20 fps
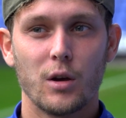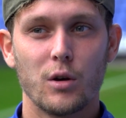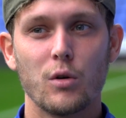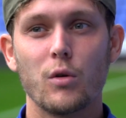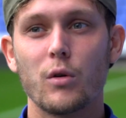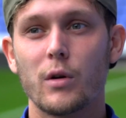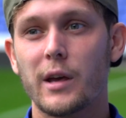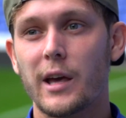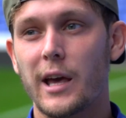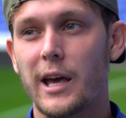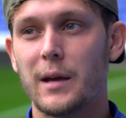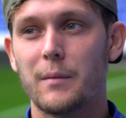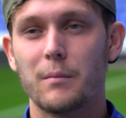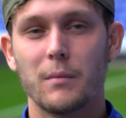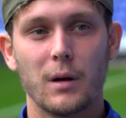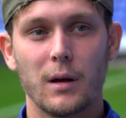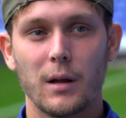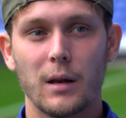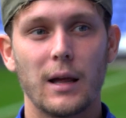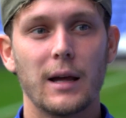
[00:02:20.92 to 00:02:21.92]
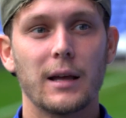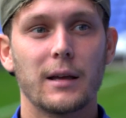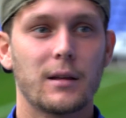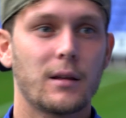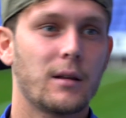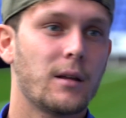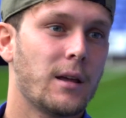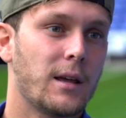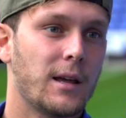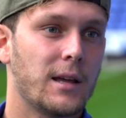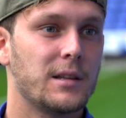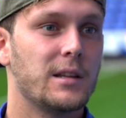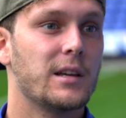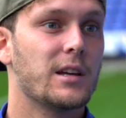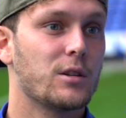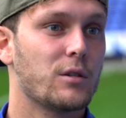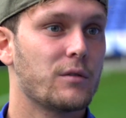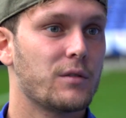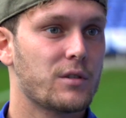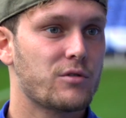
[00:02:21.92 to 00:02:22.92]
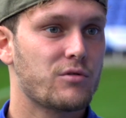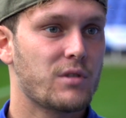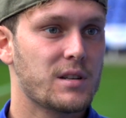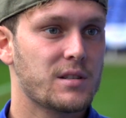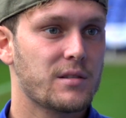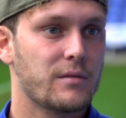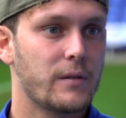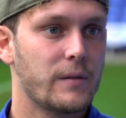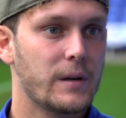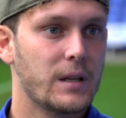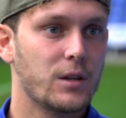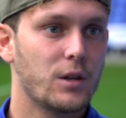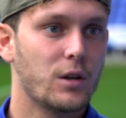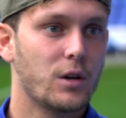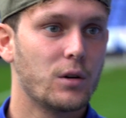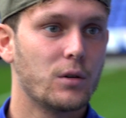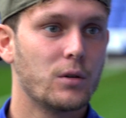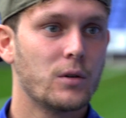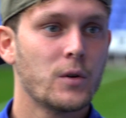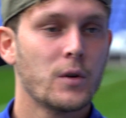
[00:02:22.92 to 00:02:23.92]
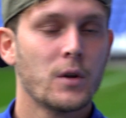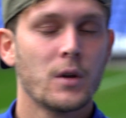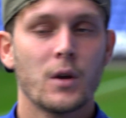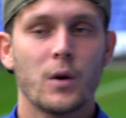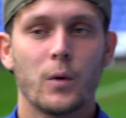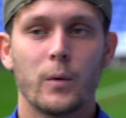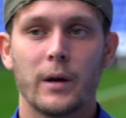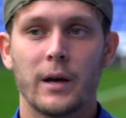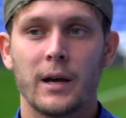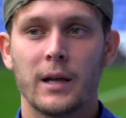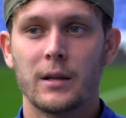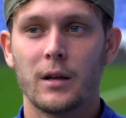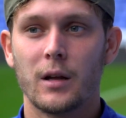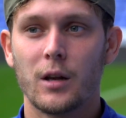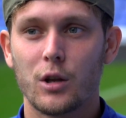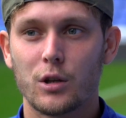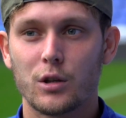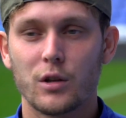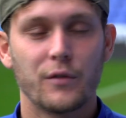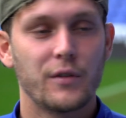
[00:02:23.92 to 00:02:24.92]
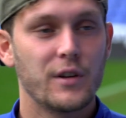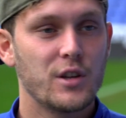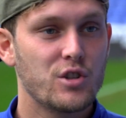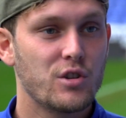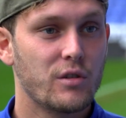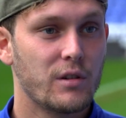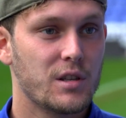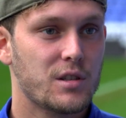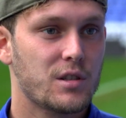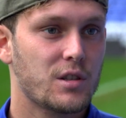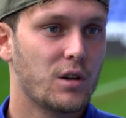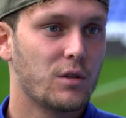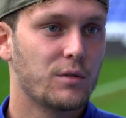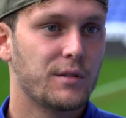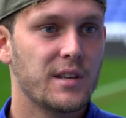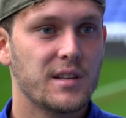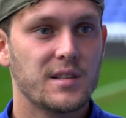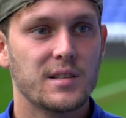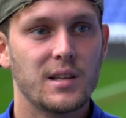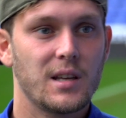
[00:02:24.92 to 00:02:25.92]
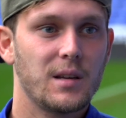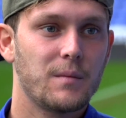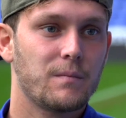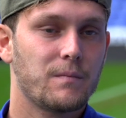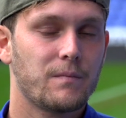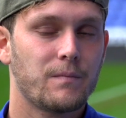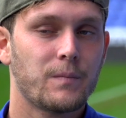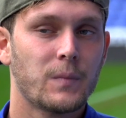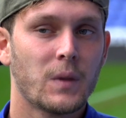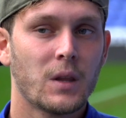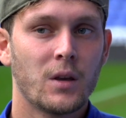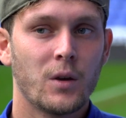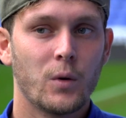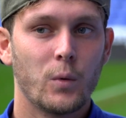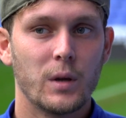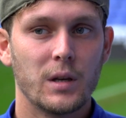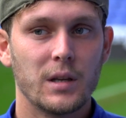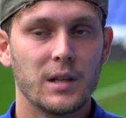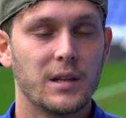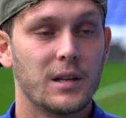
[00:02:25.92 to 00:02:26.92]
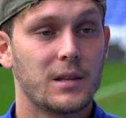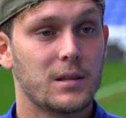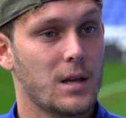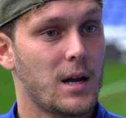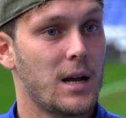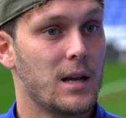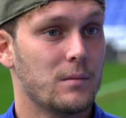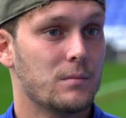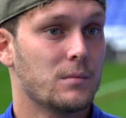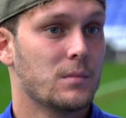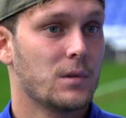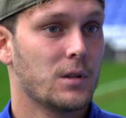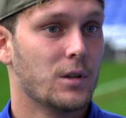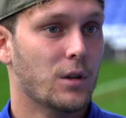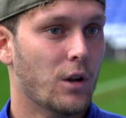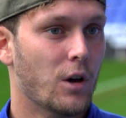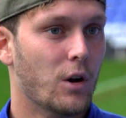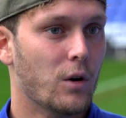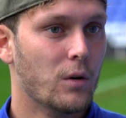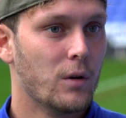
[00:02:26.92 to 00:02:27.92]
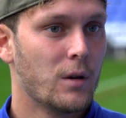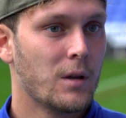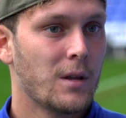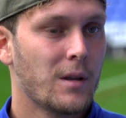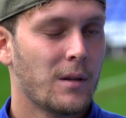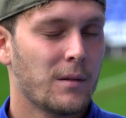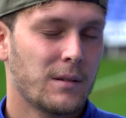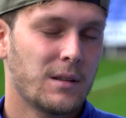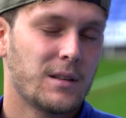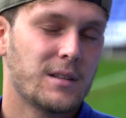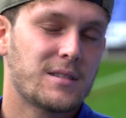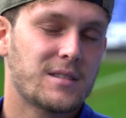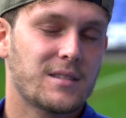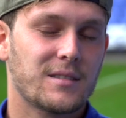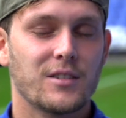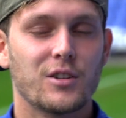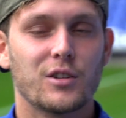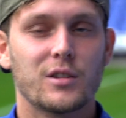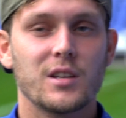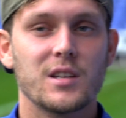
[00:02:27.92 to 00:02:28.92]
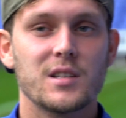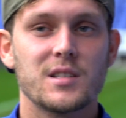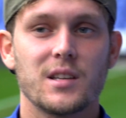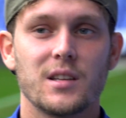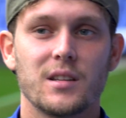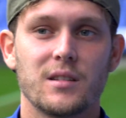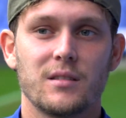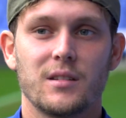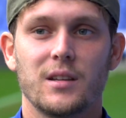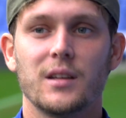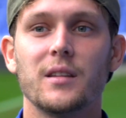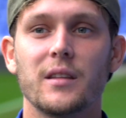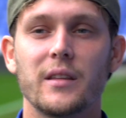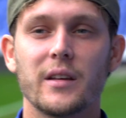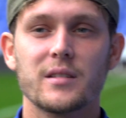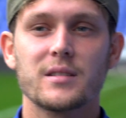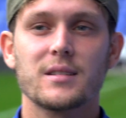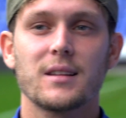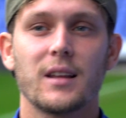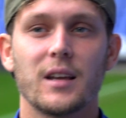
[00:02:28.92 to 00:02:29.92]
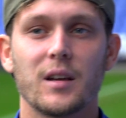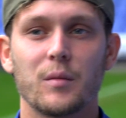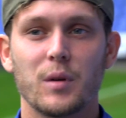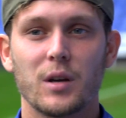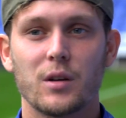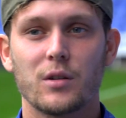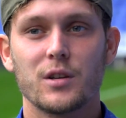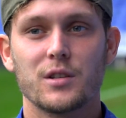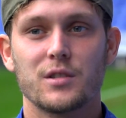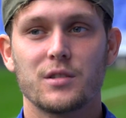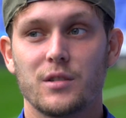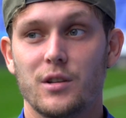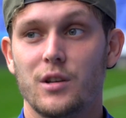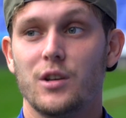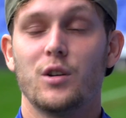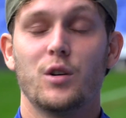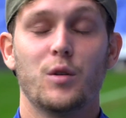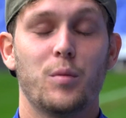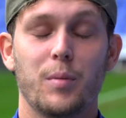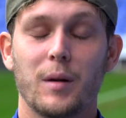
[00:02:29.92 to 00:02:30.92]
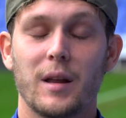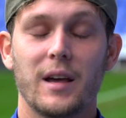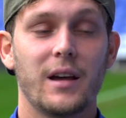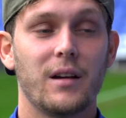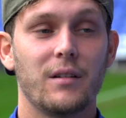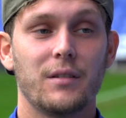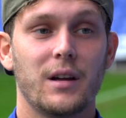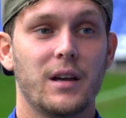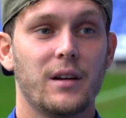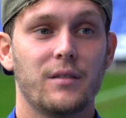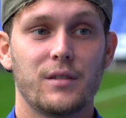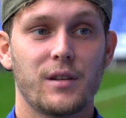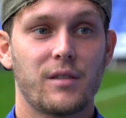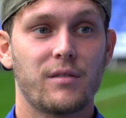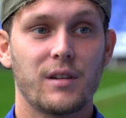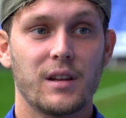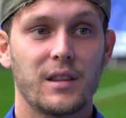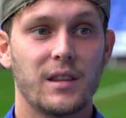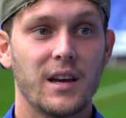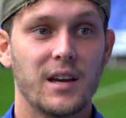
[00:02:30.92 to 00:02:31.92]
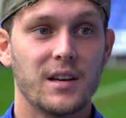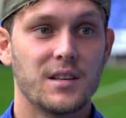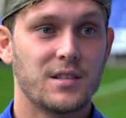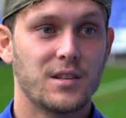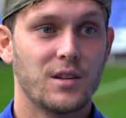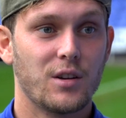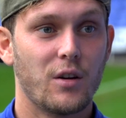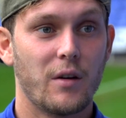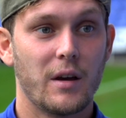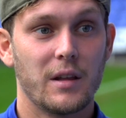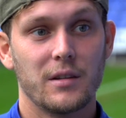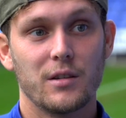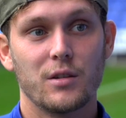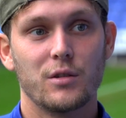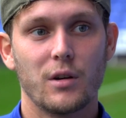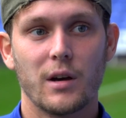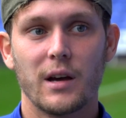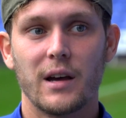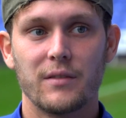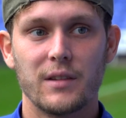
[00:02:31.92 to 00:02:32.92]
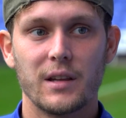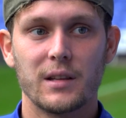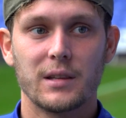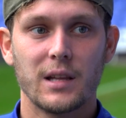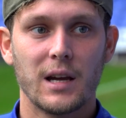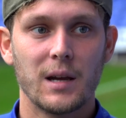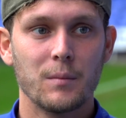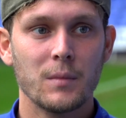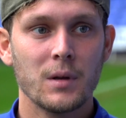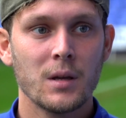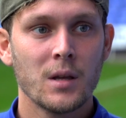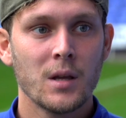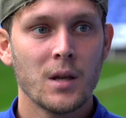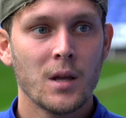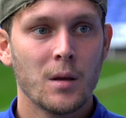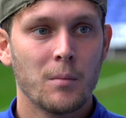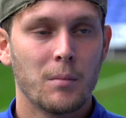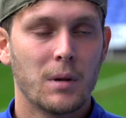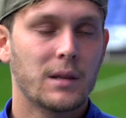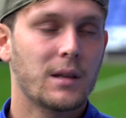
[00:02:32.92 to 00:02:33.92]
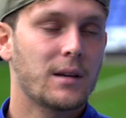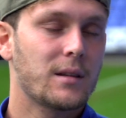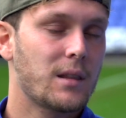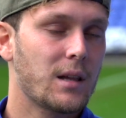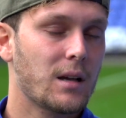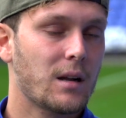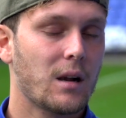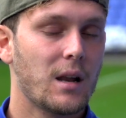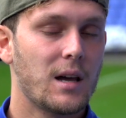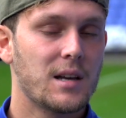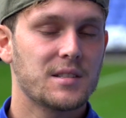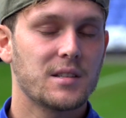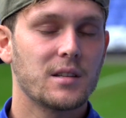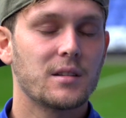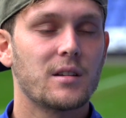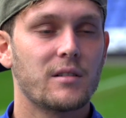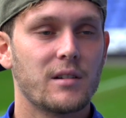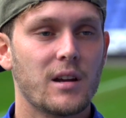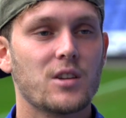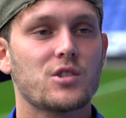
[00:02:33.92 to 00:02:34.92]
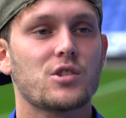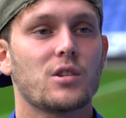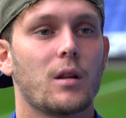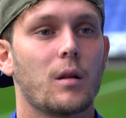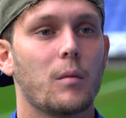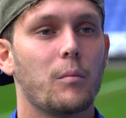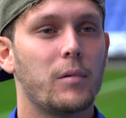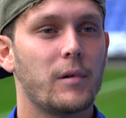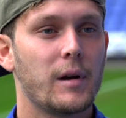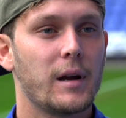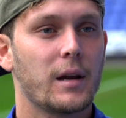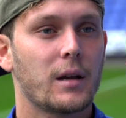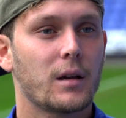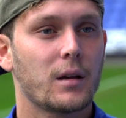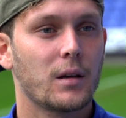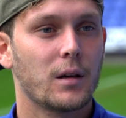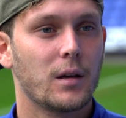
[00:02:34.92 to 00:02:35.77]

who came like at the end of the transfer window. We had a lot of injuries, so this team, we need a time, you know. It's not easy in this league because you play every 3 days, you know, and you don't have that time. But I think last international break